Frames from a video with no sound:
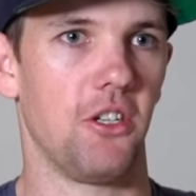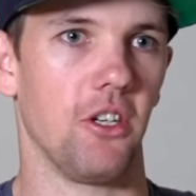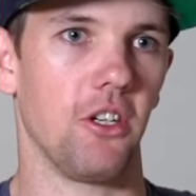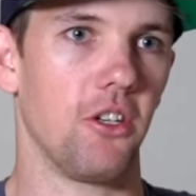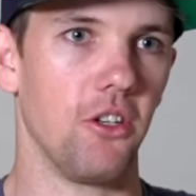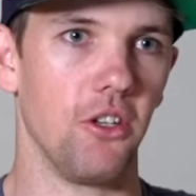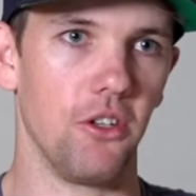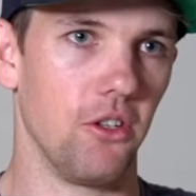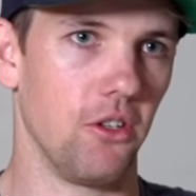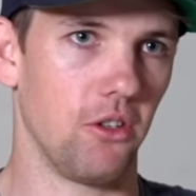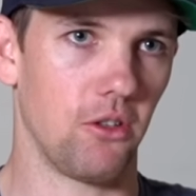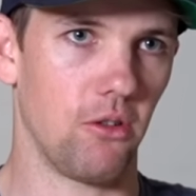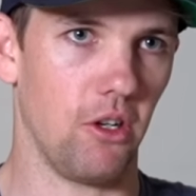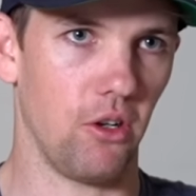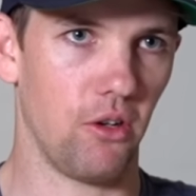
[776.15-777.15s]
like you do
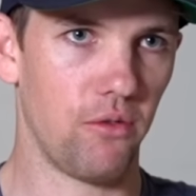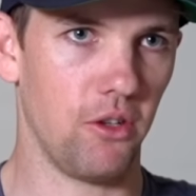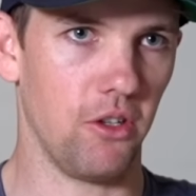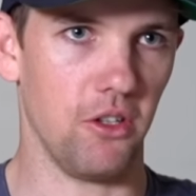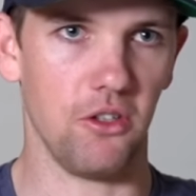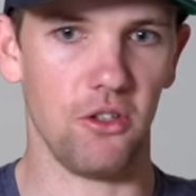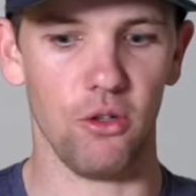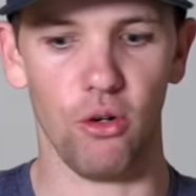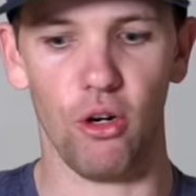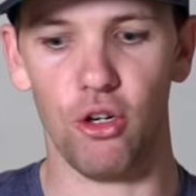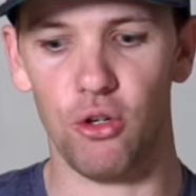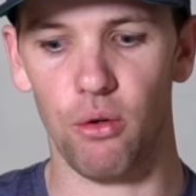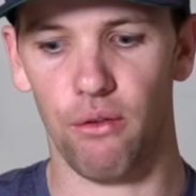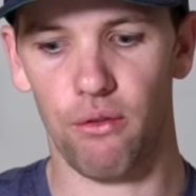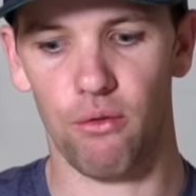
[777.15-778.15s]
quite often, do
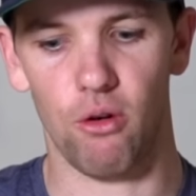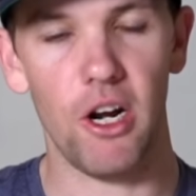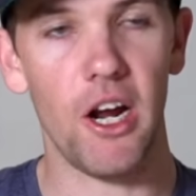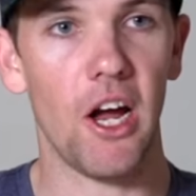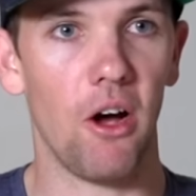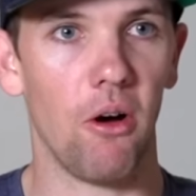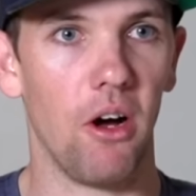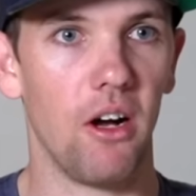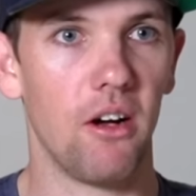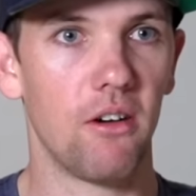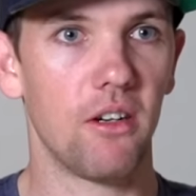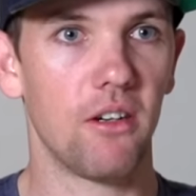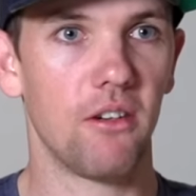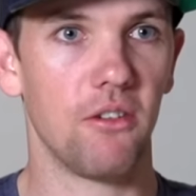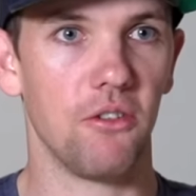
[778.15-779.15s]
a
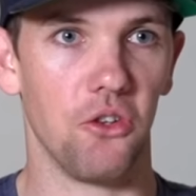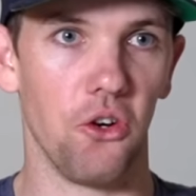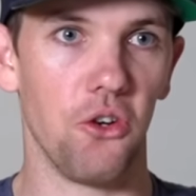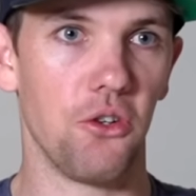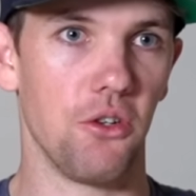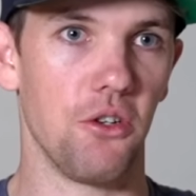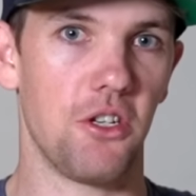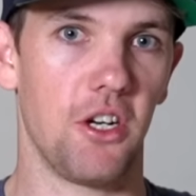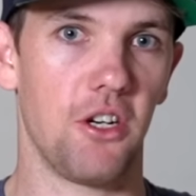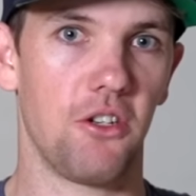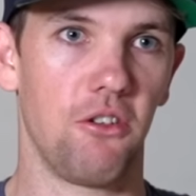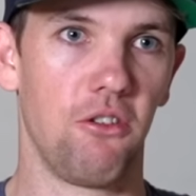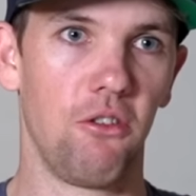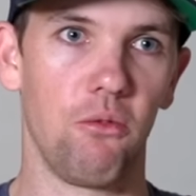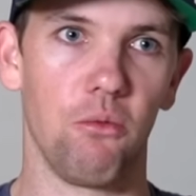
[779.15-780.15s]
3-hour zone 2
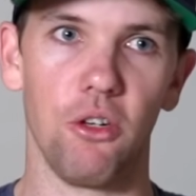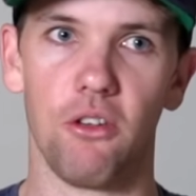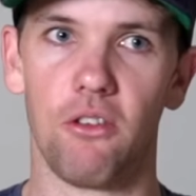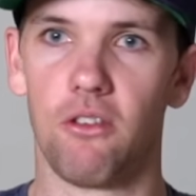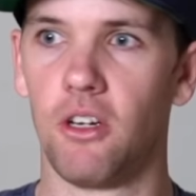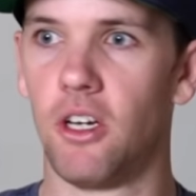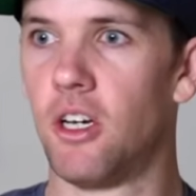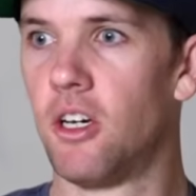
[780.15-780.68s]
session with